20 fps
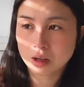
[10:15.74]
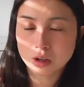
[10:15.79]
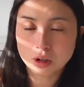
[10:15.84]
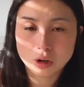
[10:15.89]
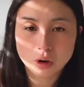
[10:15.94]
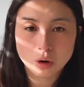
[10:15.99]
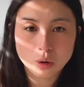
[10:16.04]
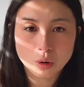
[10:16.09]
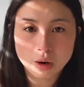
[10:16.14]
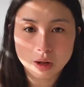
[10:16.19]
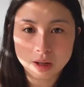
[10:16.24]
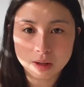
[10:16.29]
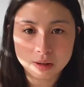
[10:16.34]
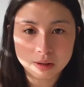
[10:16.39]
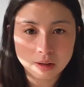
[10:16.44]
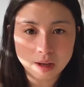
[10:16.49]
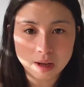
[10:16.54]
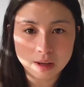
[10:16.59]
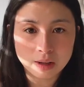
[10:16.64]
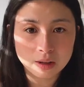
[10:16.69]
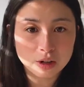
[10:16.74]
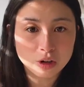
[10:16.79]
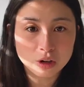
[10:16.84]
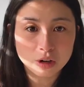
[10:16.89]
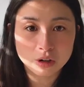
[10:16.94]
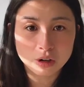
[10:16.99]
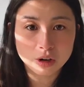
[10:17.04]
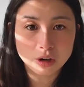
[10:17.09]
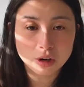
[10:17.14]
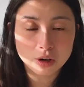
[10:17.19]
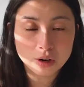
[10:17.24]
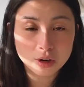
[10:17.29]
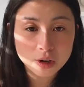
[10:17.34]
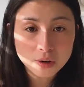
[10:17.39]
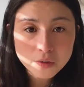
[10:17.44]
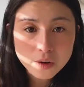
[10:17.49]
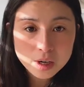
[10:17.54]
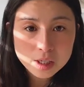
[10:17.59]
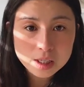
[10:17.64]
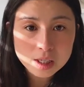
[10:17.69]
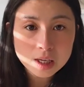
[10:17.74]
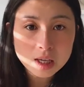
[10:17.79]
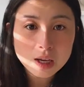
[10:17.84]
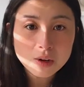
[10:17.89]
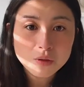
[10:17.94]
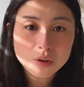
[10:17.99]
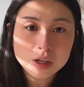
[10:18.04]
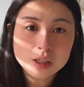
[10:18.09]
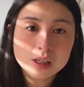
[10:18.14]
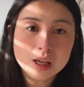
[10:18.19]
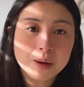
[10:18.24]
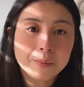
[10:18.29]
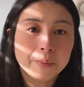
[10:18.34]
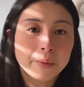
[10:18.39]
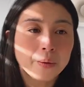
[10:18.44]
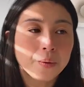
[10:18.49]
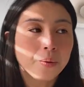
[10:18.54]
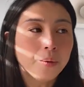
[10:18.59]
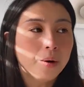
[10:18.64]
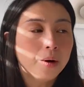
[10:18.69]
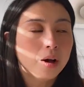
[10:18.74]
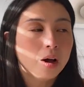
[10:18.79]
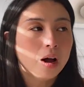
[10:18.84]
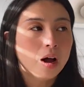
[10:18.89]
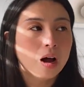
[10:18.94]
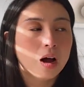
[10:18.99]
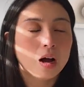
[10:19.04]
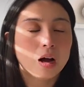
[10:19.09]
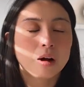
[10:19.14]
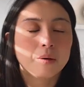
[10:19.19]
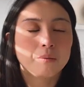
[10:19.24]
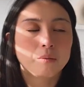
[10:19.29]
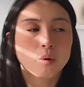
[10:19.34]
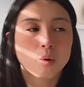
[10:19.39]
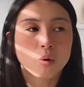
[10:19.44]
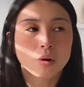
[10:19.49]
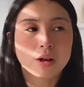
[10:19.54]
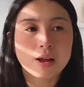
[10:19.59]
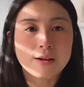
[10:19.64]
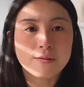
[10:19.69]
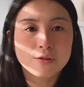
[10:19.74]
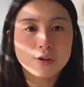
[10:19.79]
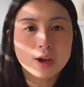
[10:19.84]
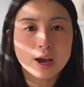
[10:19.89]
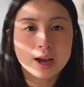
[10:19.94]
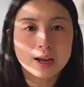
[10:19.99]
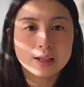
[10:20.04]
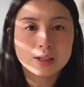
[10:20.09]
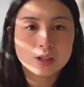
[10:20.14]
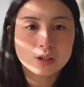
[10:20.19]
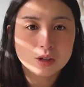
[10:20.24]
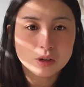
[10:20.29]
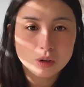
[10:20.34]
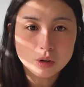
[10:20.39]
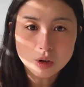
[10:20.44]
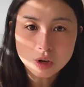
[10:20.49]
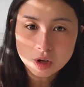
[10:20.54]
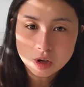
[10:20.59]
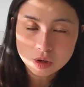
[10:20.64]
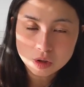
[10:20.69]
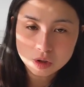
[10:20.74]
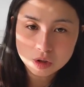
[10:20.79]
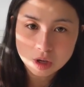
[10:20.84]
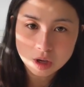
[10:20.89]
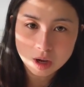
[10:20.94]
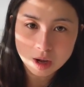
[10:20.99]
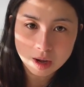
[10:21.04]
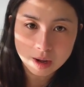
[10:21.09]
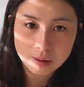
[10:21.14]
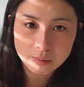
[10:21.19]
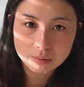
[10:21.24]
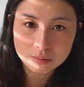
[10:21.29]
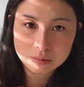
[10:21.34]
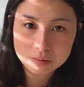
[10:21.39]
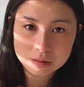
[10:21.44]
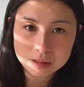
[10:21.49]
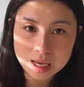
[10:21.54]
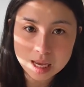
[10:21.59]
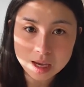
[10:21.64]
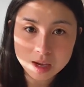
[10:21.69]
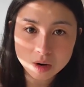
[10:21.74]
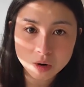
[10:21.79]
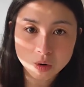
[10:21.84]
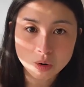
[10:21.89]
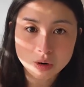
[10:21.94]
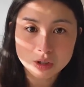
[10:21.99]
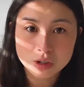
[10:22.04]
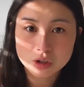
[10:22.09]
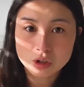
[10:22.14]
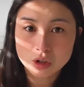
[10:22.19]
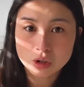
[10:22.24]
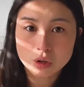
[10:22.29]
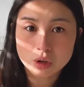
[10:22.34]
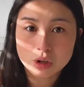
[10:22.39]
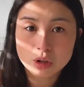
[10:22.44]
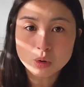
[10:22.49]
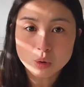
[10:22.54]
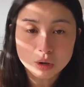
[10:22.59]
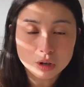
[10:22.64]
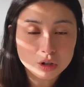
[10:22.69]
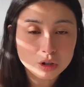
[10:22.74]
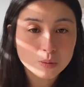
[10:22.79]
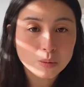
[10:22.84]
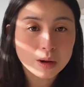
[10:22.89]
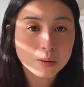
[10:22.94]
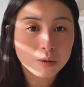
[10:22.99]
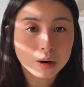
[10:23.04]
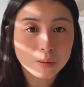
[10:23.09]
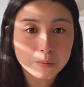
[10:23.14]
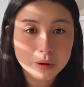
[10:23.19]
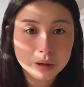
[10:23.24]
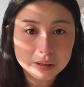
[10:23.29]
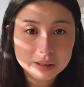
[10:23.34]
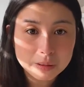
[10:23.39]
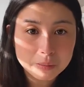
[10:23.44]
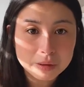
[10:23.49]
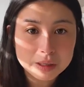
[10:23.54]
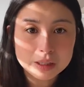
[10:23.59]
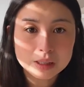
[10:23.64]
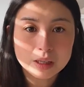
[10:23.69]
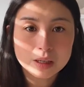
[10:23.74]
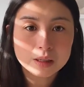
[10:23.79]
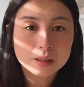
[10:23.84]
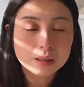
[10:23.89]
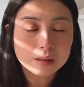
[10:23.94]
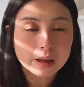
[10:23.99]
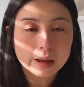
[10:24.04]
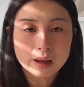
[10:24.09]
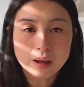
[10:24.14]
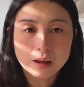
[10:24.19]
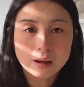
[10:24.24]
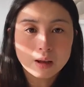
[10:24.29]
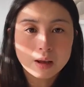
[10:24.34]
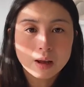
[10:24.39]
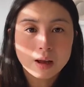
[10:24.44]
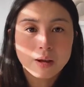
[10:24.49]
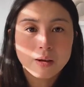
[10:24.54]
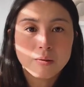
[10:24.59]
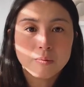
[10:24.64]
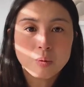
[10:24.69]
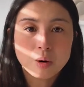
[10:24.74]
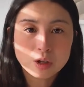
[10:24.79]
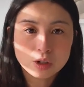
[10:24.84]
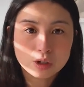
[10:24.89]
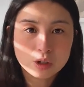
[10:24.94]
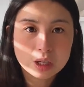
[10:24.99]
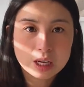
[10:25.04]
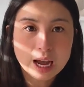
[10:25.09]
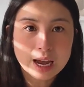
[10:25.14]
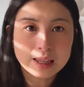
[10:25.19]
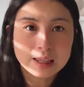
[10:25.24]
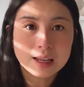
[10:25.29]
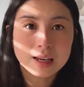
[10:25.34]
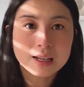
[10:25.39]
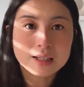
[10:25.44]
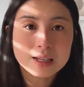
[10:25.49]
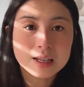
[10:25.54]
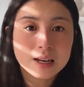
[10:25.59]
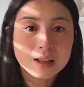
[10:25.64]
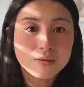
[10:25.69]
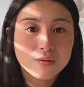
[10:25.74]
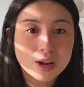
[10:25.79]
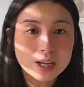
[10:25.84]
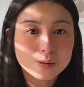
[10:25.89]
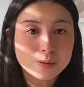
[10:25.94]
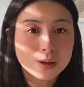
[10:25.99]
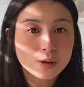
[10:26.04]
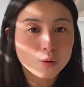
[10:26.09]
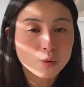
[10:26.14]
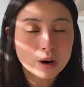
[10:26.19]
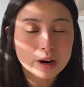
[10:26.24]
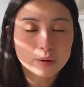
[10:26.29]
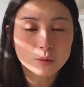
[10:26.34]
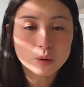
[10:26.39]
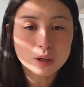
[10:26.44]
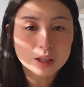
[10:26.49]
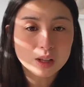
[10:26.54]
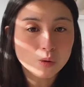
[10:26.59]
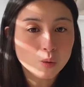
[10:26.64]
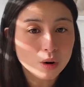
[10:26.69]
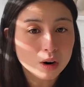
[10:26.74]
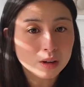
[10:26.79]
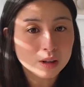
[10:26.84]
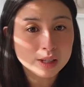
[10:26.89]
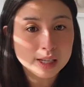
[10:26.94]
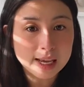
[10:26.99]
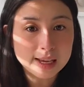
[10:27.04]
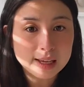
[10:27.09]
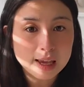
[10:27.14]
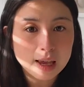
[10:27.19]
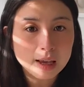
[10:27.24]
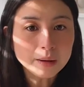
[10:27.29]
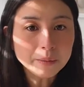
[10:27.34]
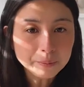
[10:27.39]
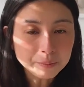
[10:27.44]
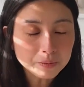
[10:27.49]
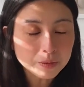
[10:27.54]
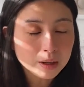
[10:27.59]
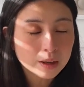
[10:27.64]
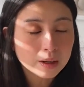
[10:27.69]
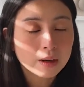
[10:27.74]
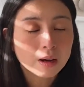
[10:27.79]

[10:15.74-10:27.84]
you know, in your university, for example, or if you had to take a course in order to be able to build a business. Like personally, I think it's an investment really worth taking.